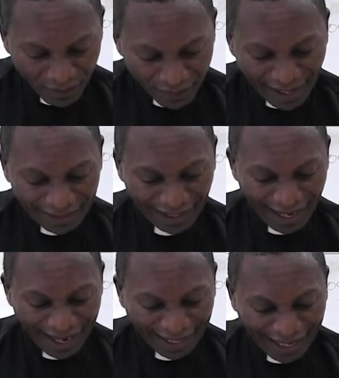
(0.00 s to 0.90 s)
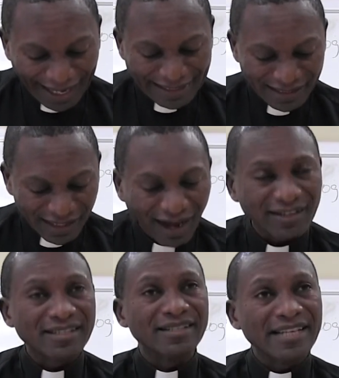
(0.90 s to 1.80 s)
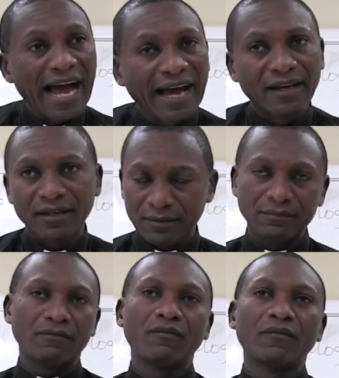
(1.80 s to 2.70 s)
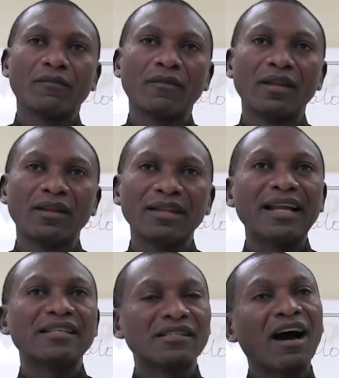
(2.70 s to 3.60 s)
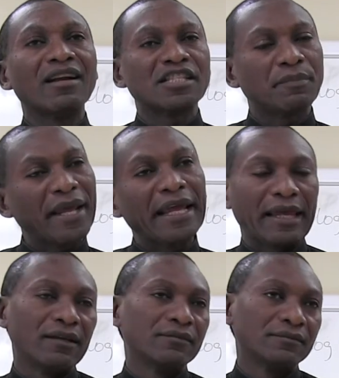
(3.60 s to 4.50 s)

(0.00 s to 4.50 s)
that I had not done? That is God speaking.